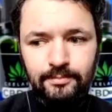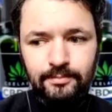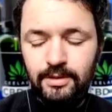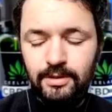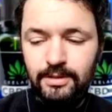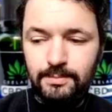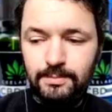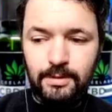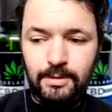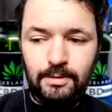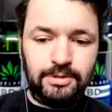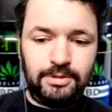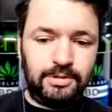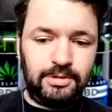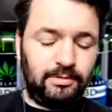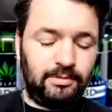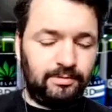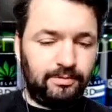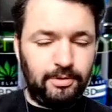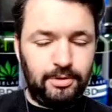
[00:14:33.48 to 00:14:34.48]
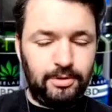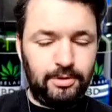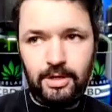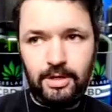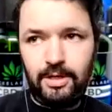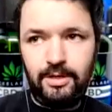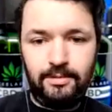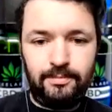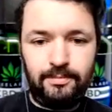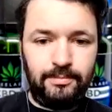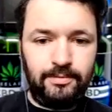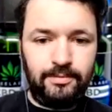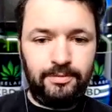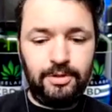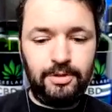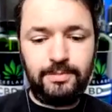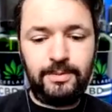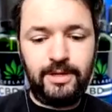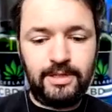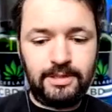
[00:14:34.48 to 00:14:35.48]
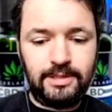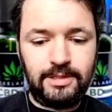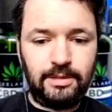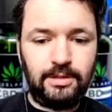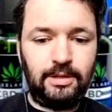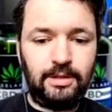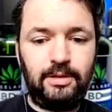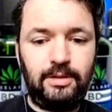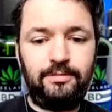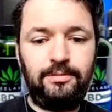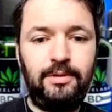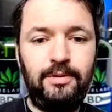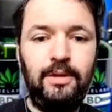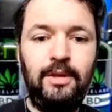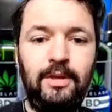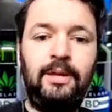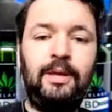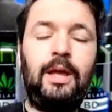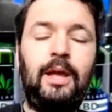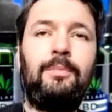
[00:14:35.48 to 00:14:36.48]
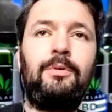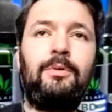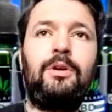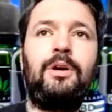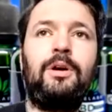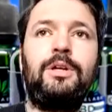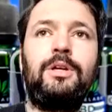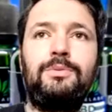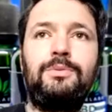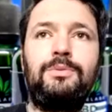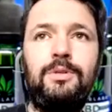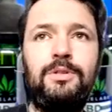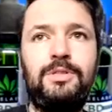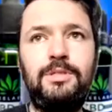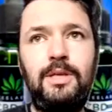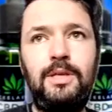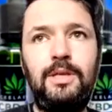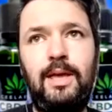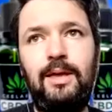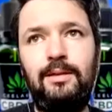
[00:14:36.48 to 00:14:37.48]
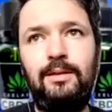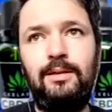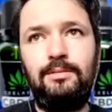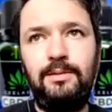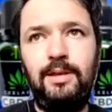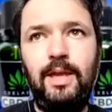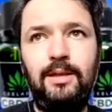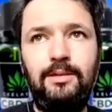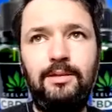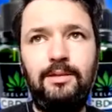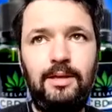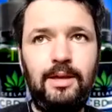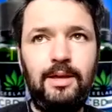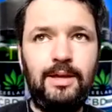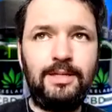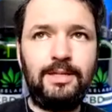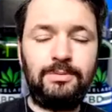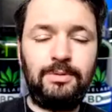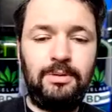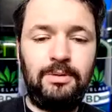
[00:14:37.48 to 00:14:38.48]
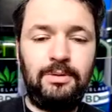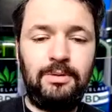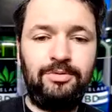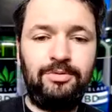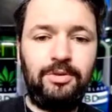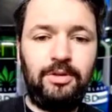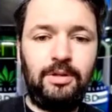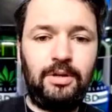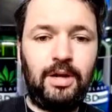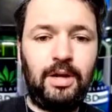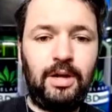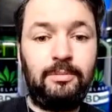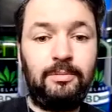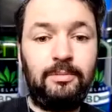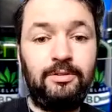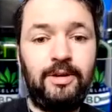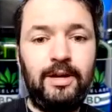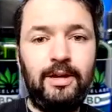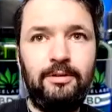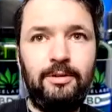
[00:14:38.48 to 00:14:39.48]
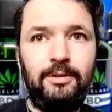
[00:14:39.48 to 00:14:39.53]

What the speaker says: suppose the first person I kind of came across was Nate Diaz when he was fighting Conor McGregor.